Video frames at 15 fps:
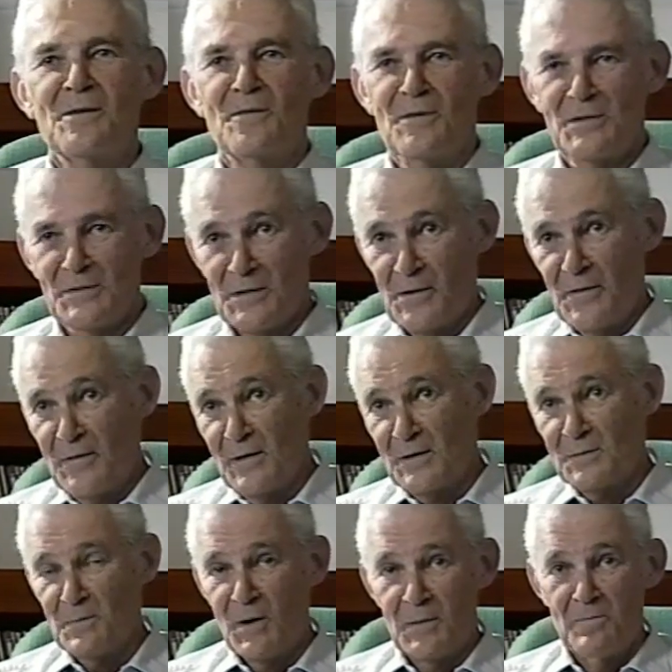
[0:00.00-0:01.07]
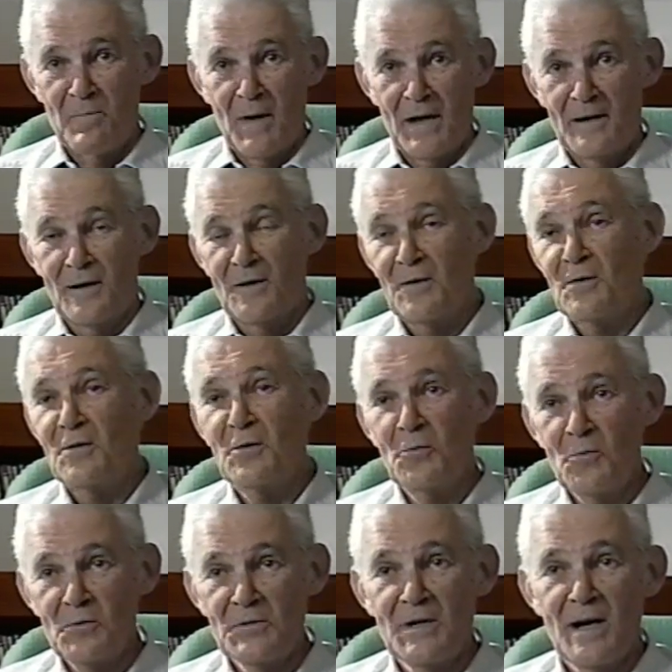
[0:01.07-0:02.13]
original yeah. things, but meant a
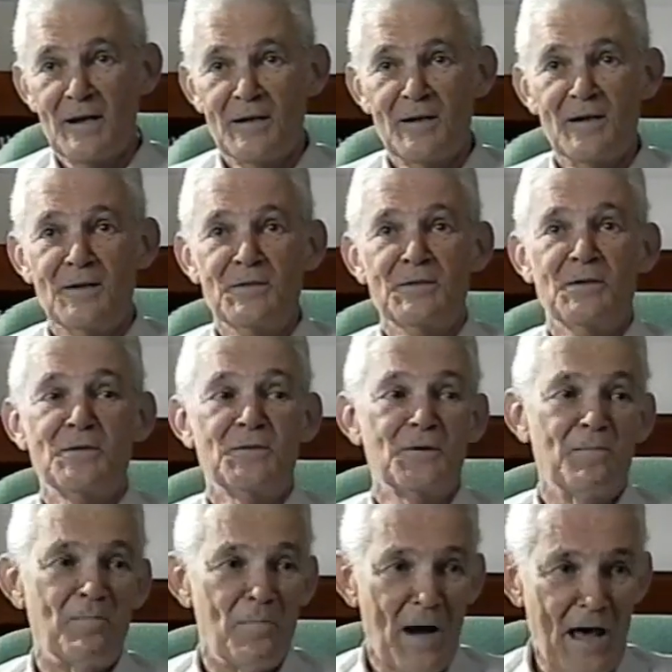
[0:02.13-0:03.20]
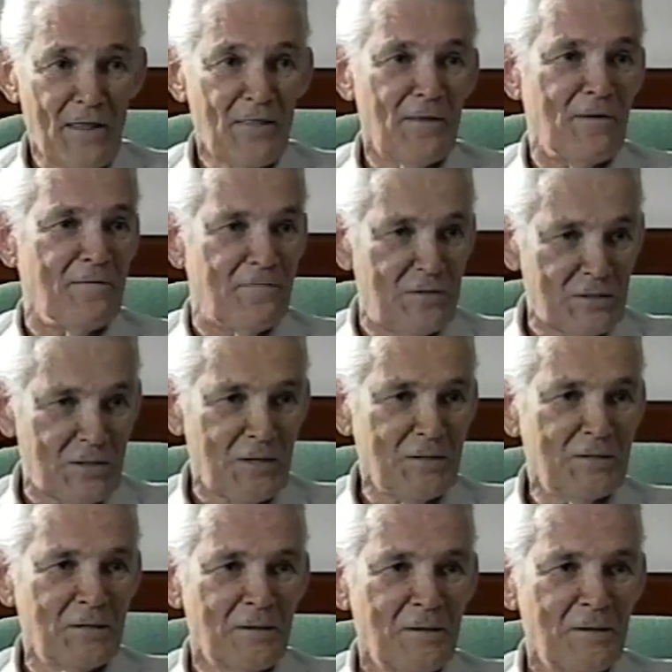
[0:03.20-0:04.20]
huge dedication to math and physics.